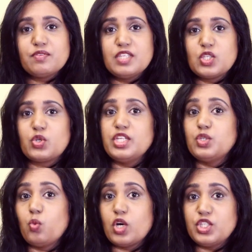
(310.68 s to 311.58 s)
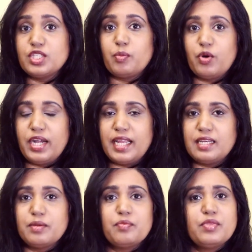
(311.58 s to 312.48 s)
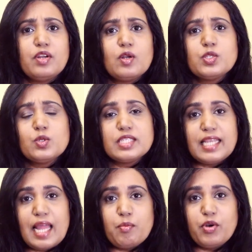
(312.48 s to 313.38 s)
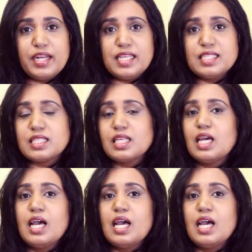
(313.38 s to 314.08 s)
of the street to watch the parade. There are also celebrities